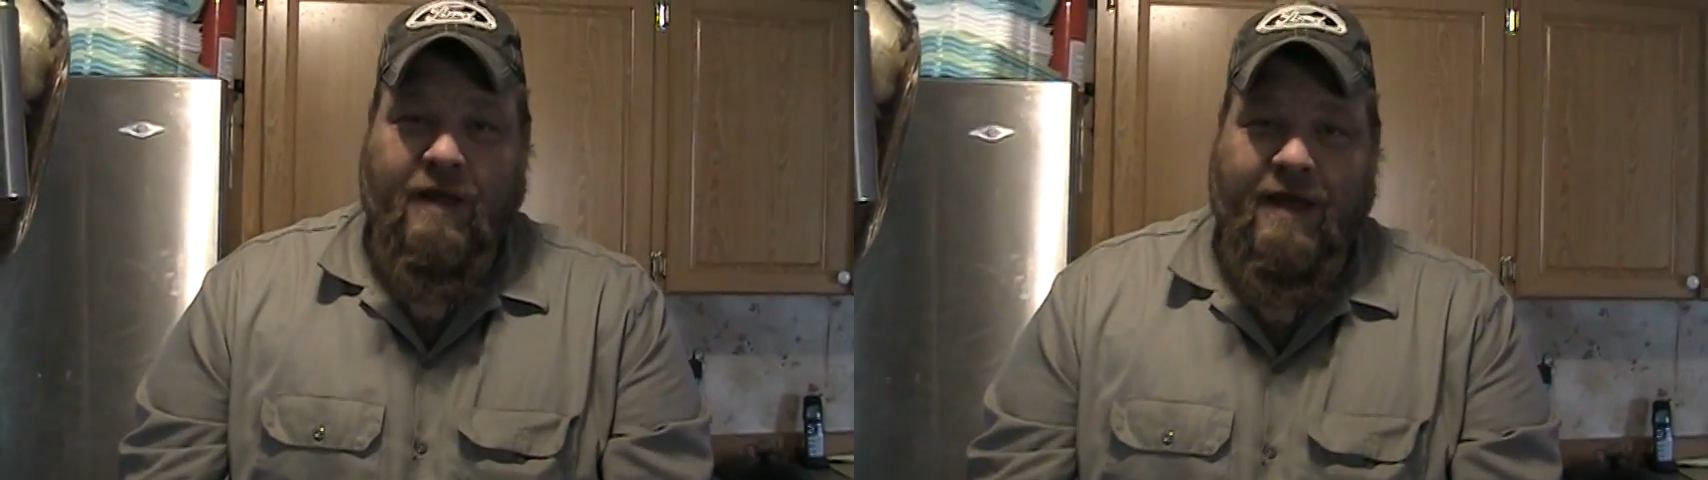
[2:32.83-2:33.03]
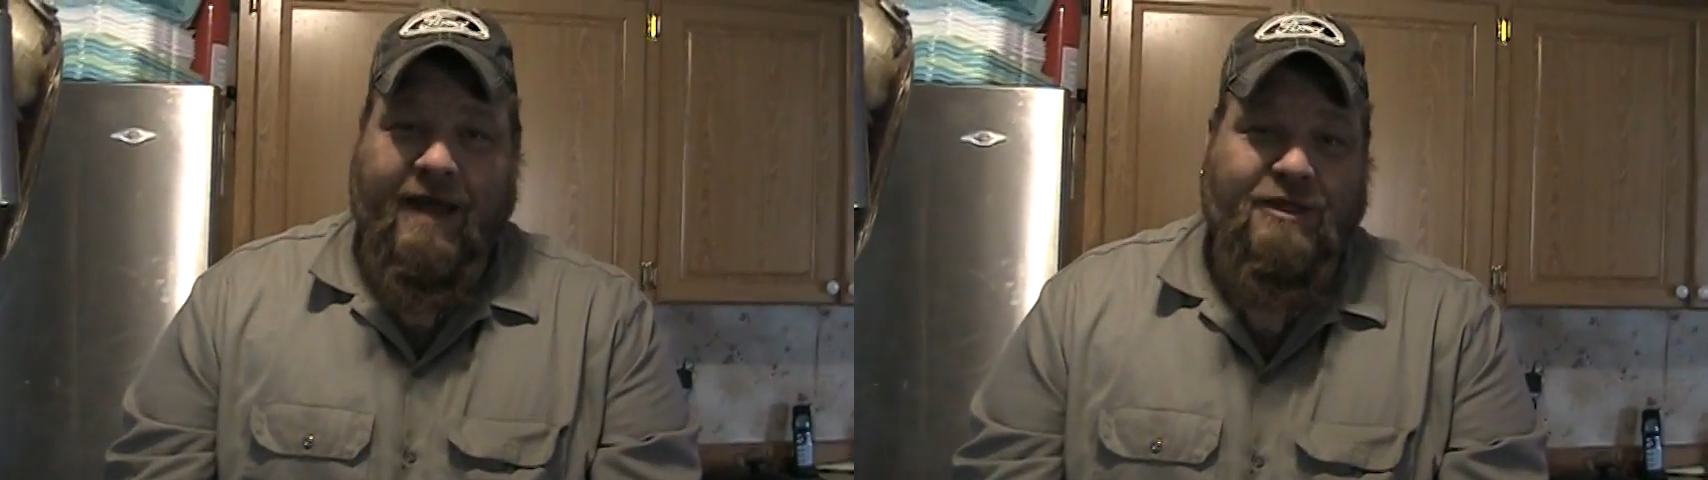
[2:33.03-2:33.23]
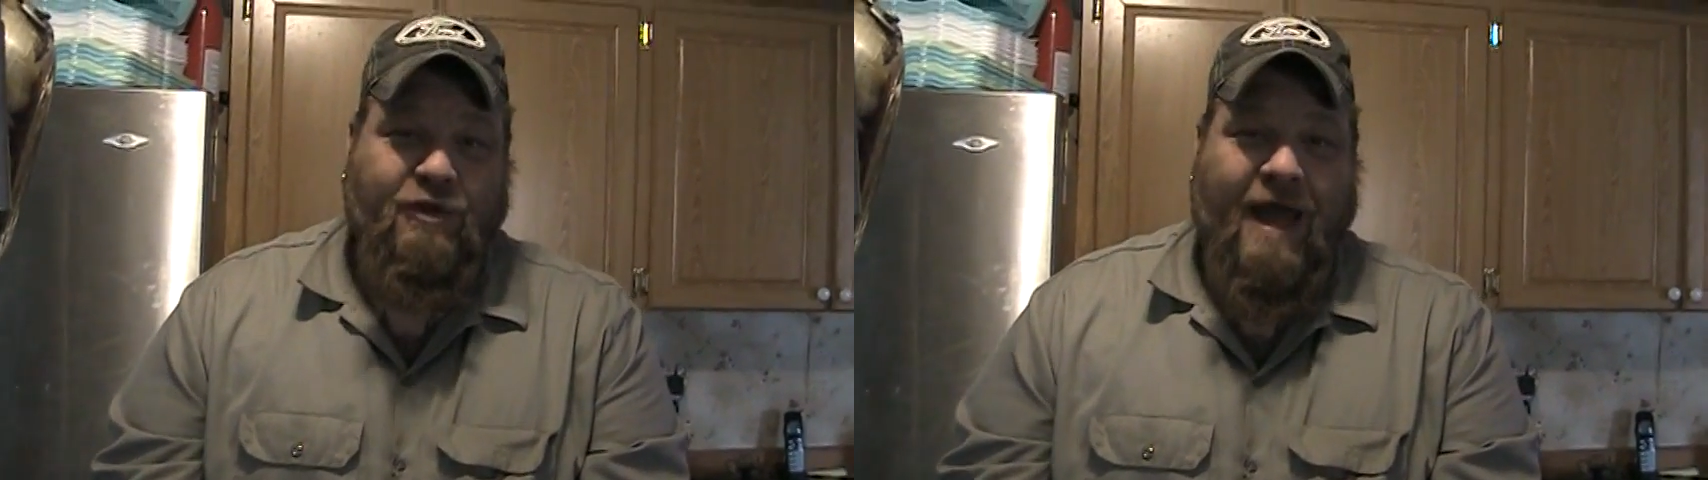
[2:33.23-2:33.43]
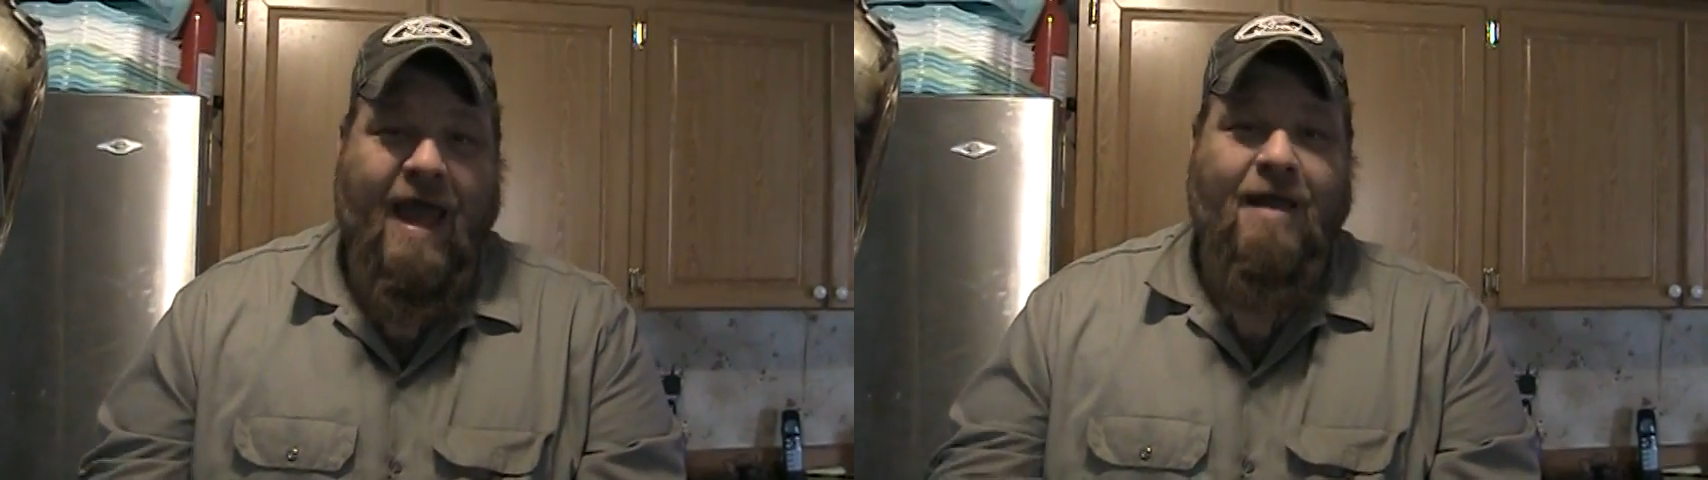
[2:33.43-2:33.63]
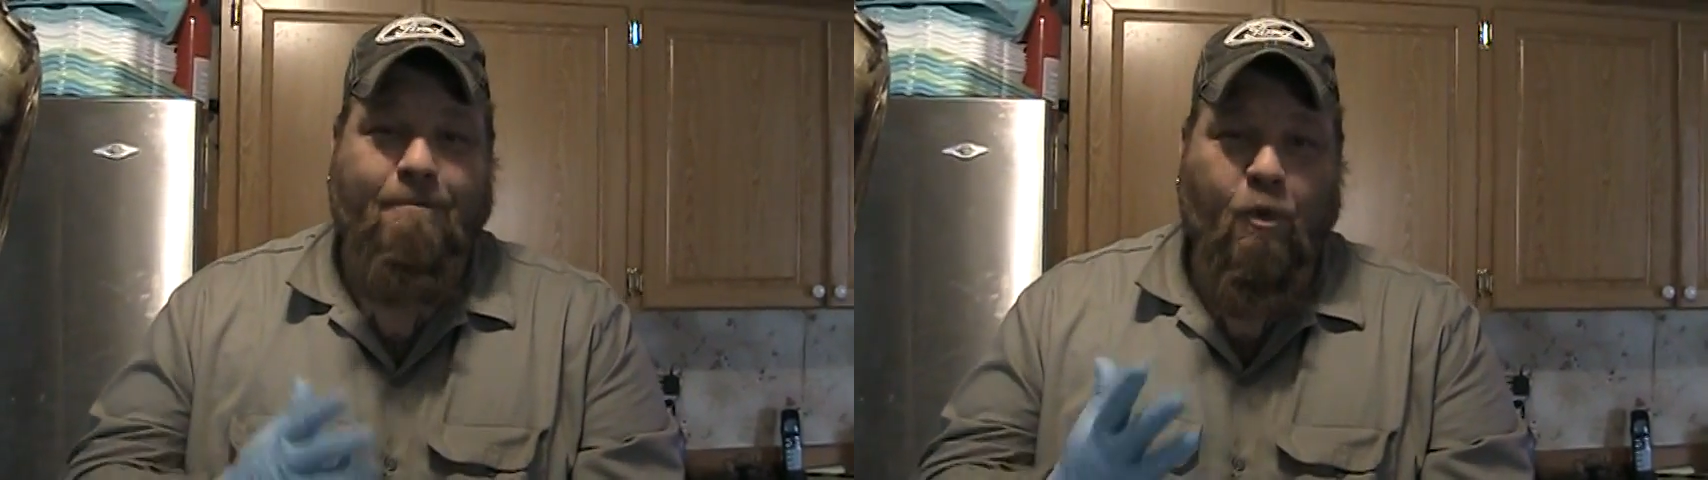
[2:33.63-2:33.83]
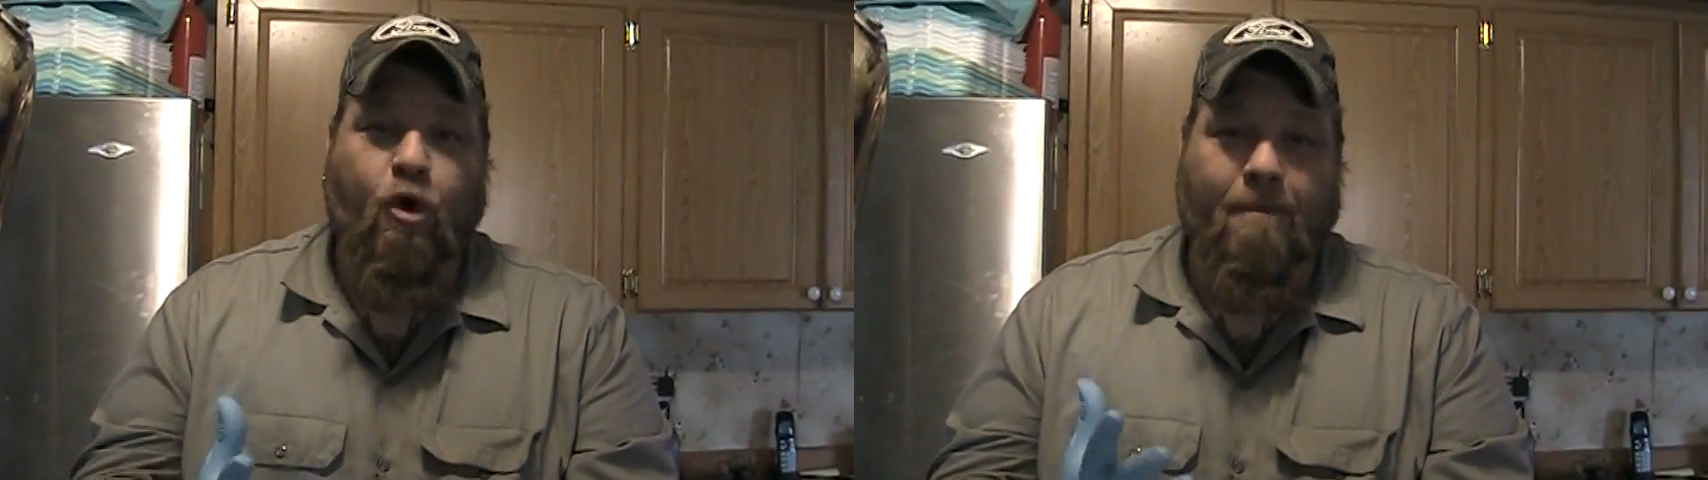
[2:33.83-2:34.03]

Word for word: uh, it's going to add more